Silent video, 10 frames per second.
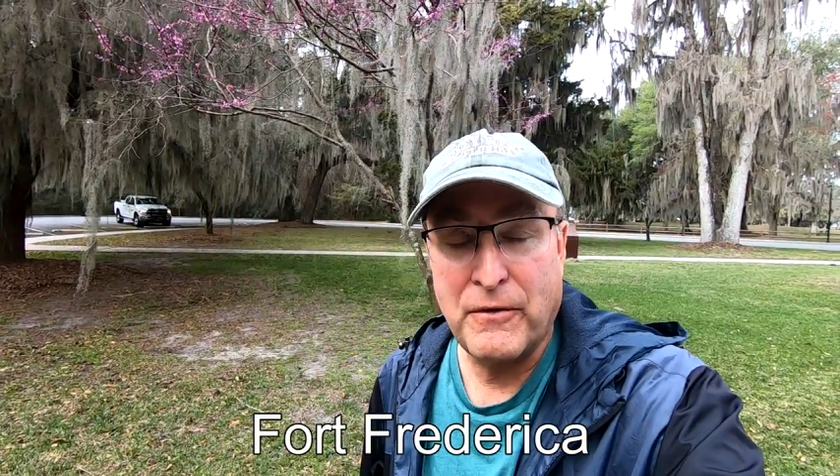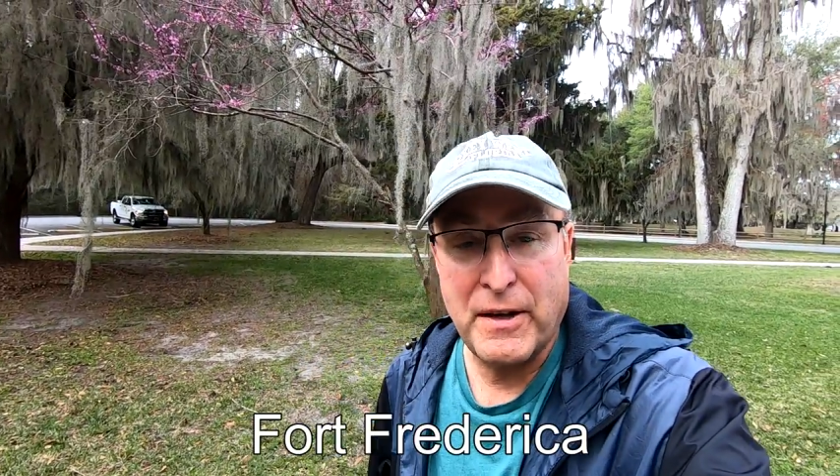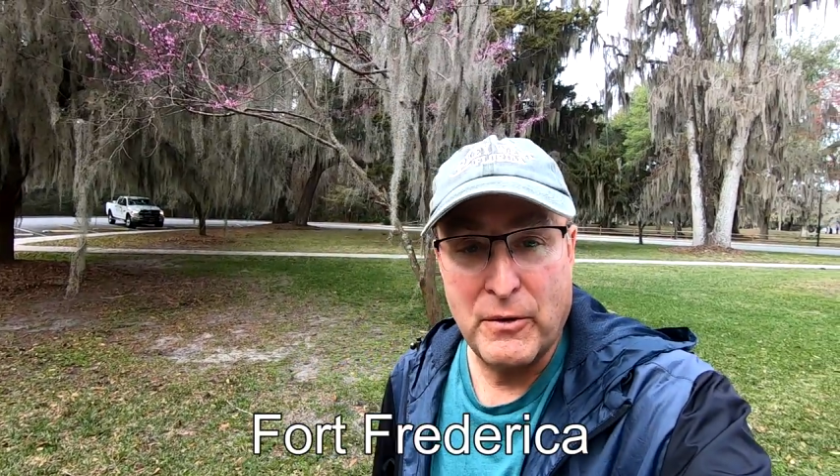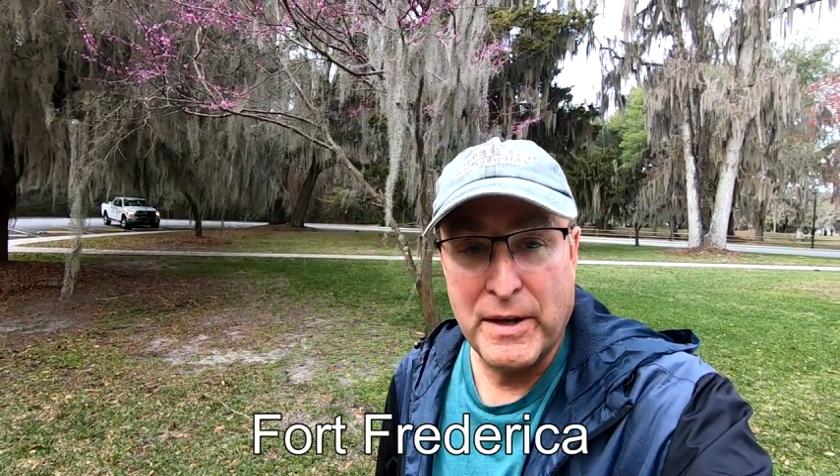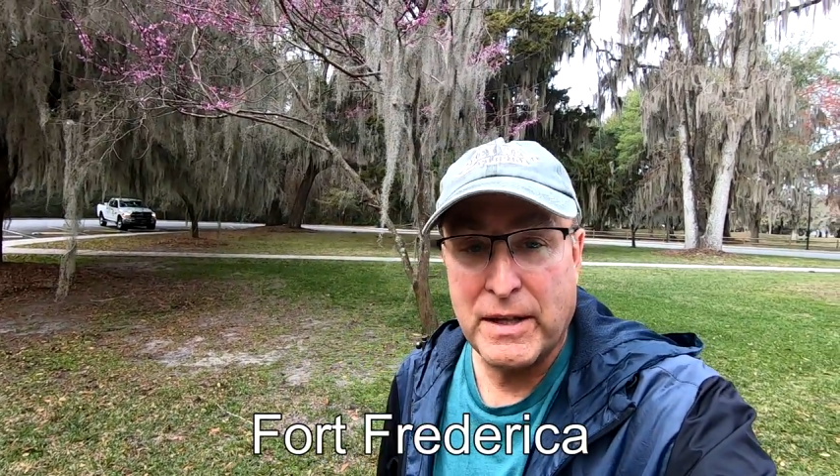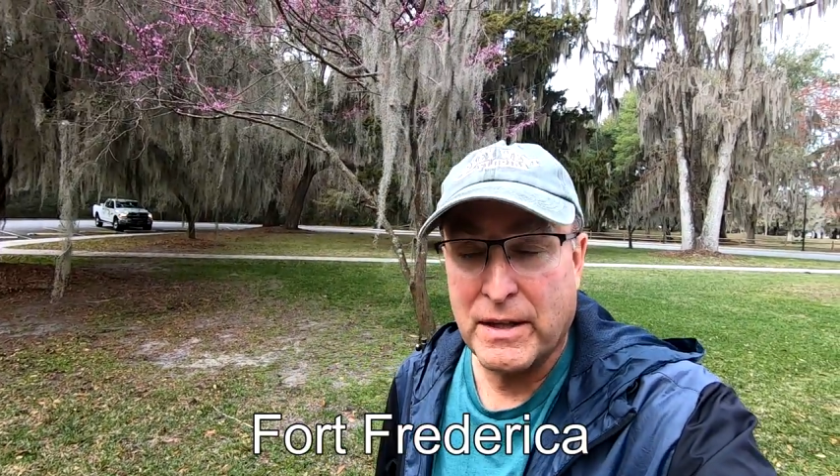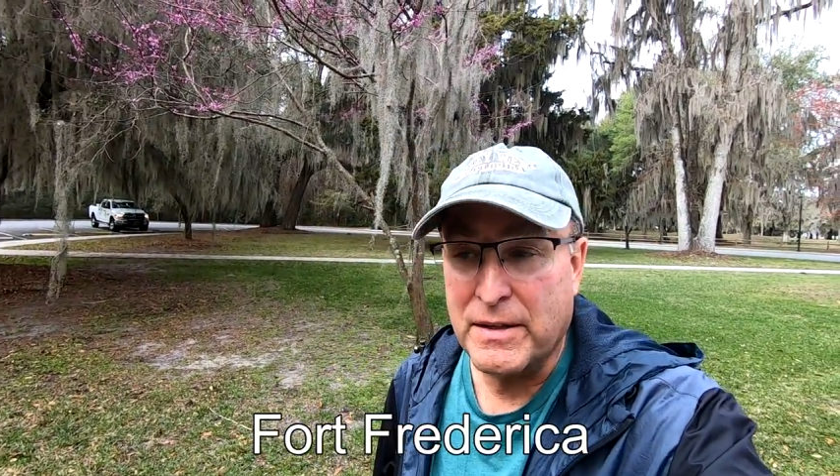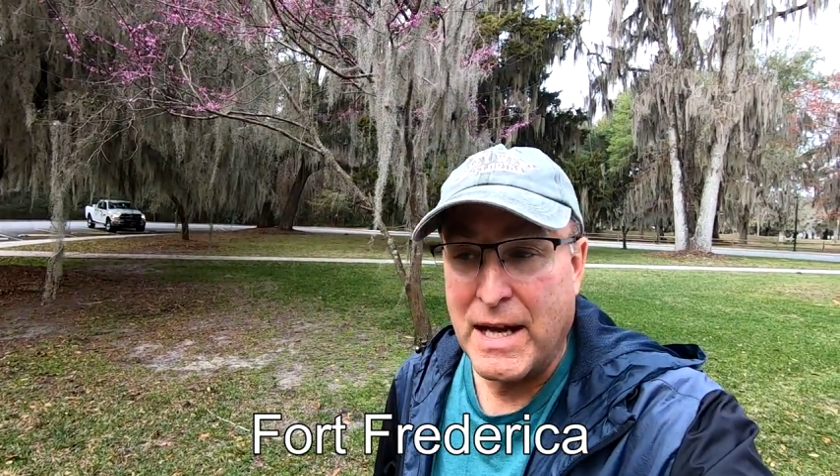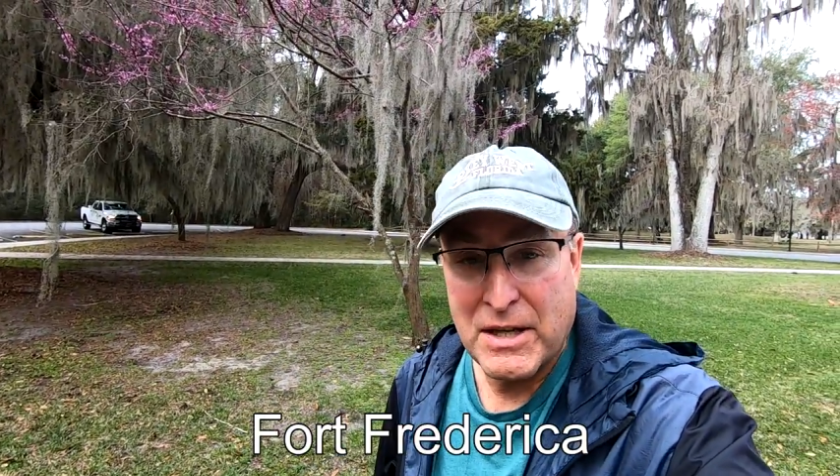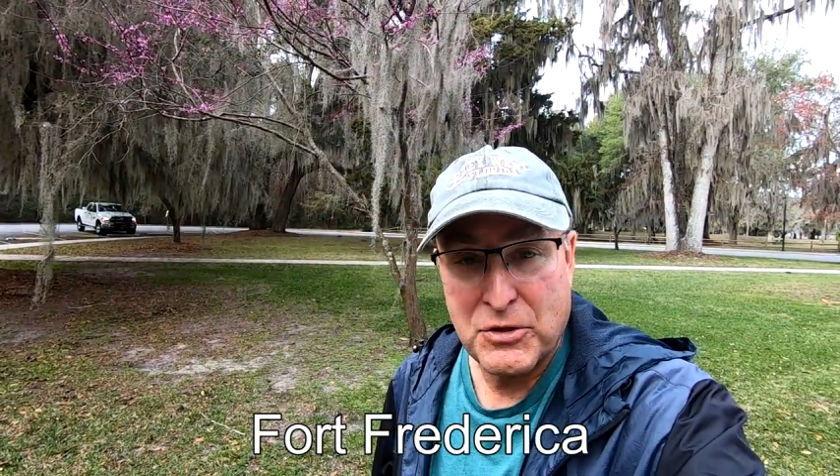Frederica
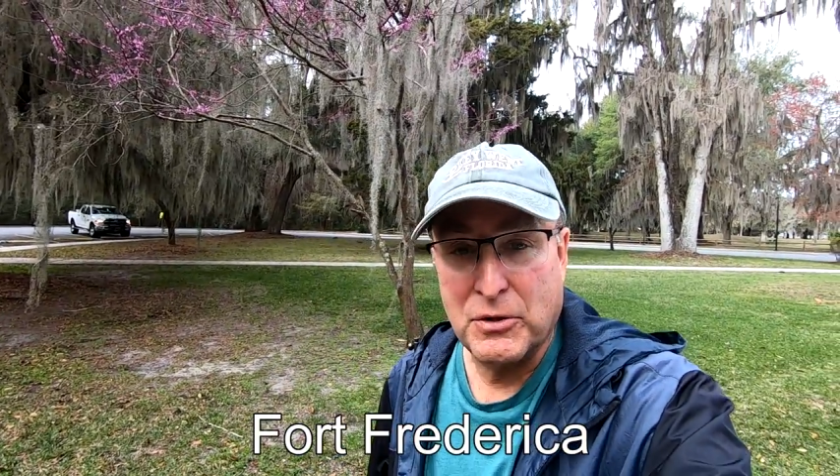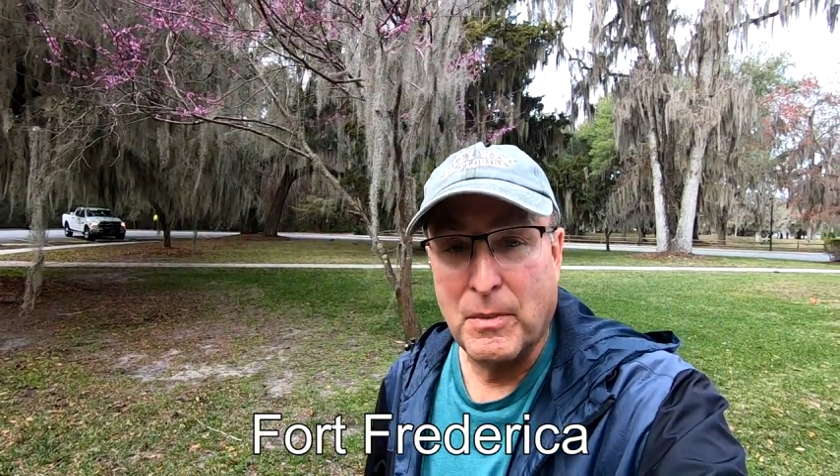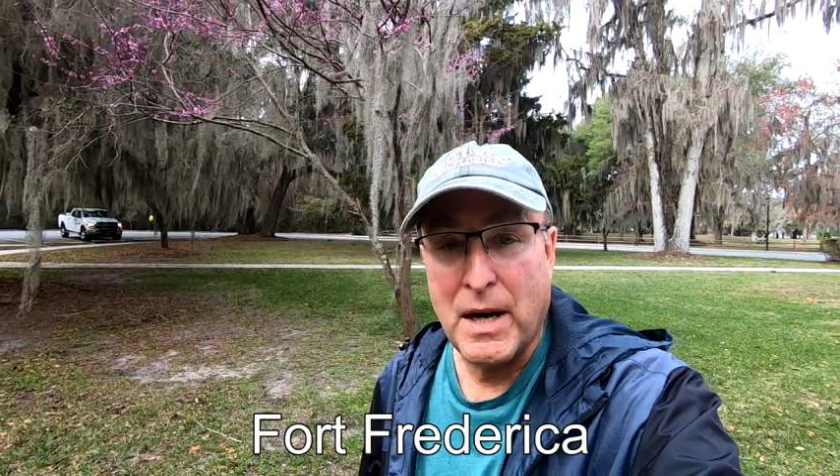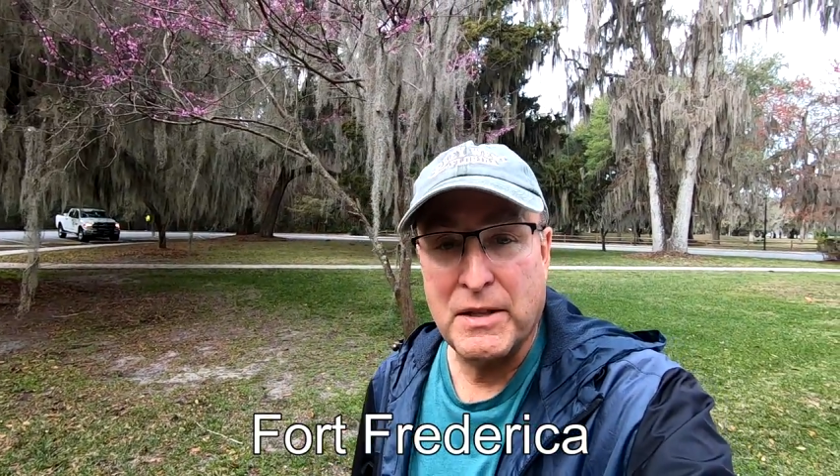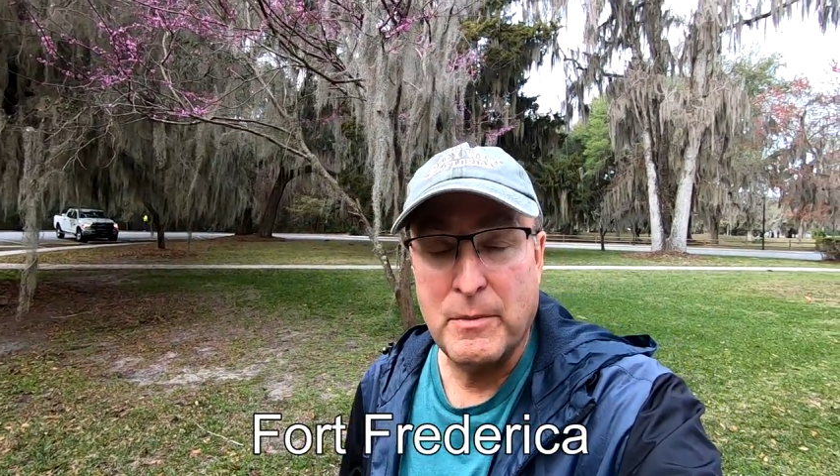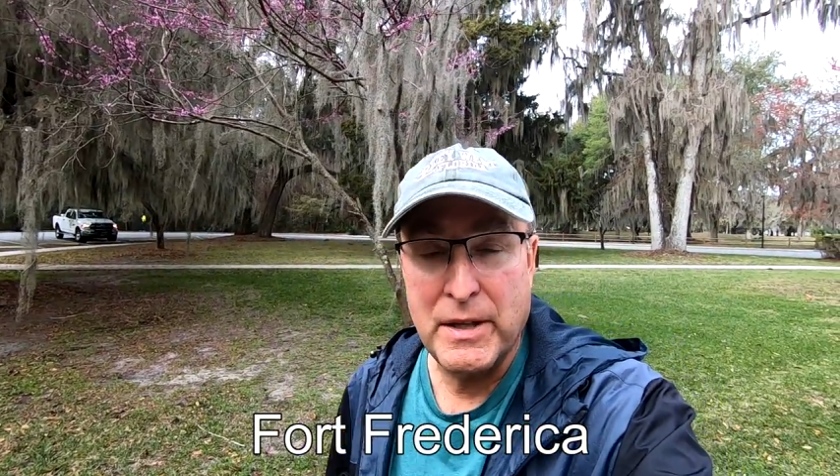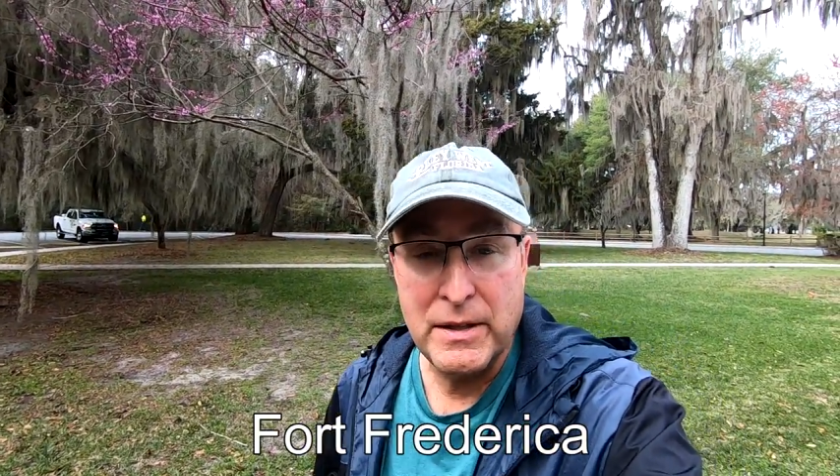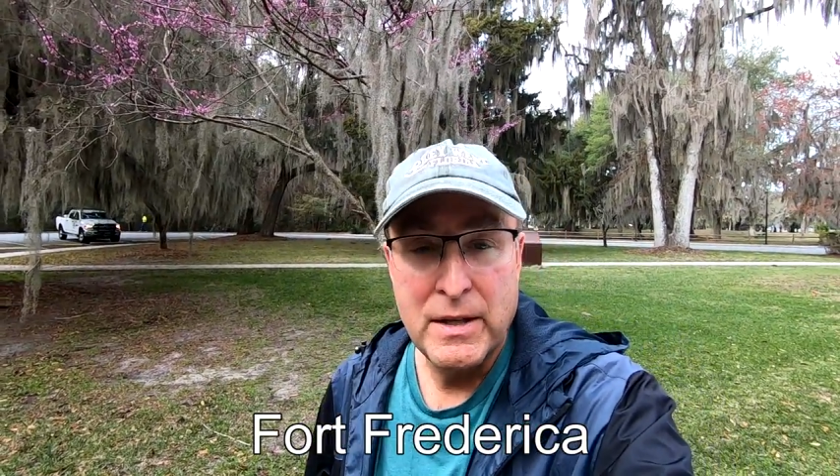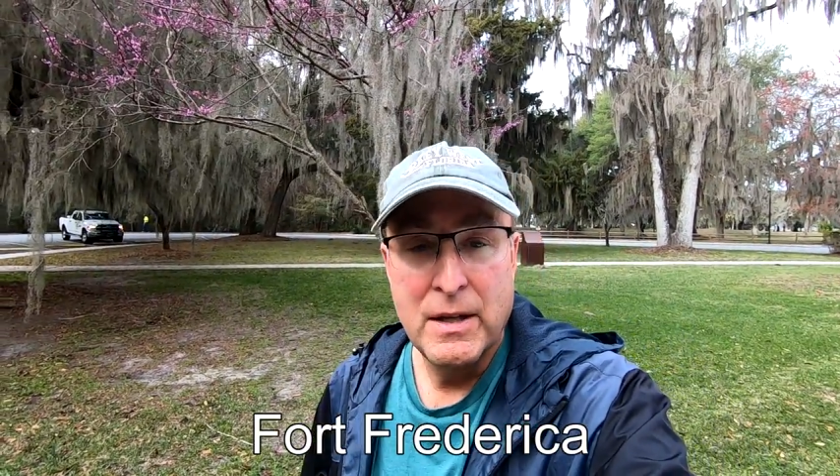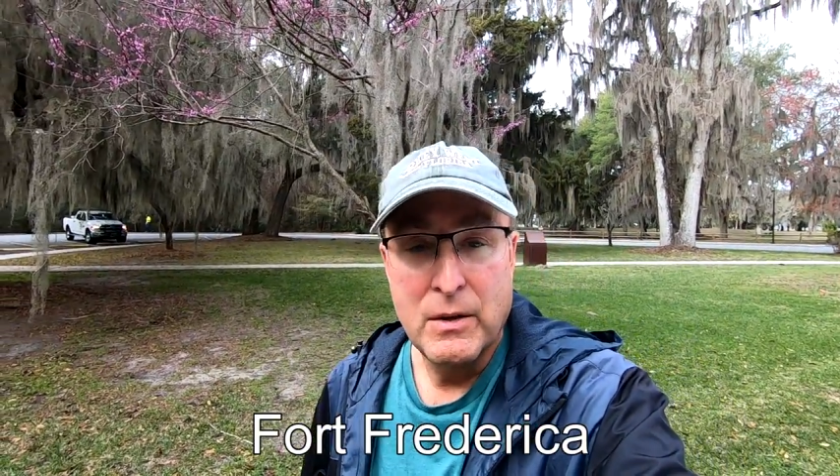National Monument,